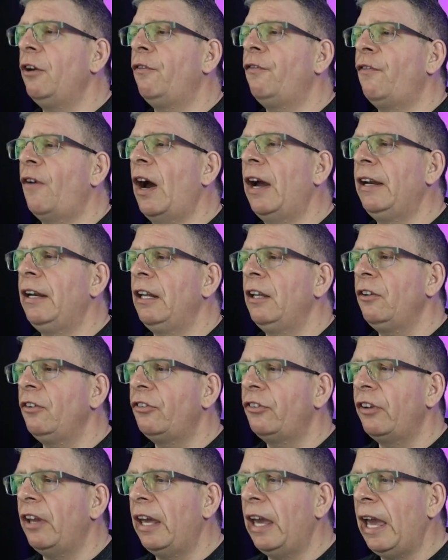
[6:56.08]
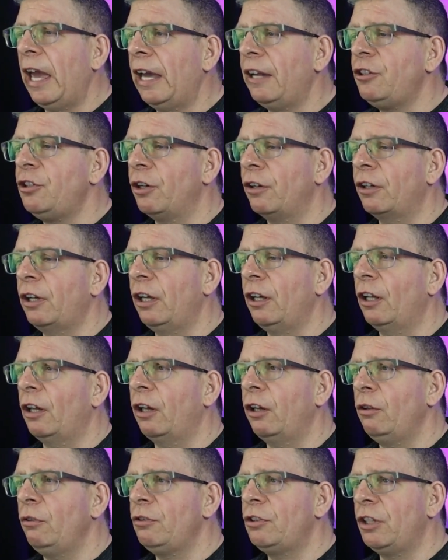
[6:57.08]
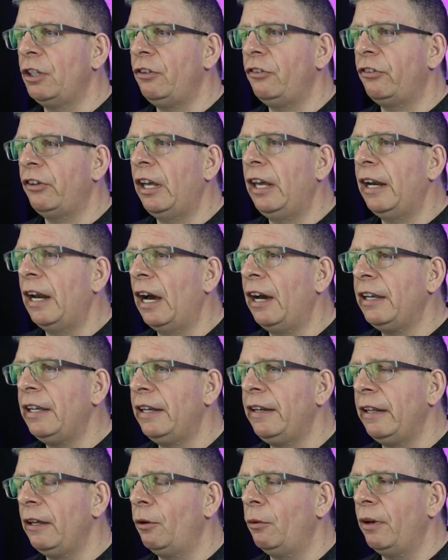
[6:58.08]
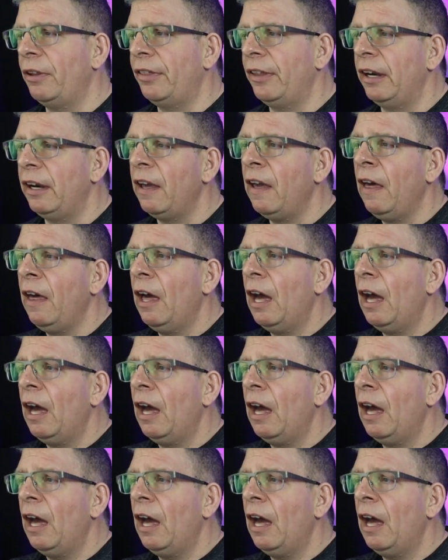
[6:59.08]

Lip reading: your findings and your conclusions and how you deal with it.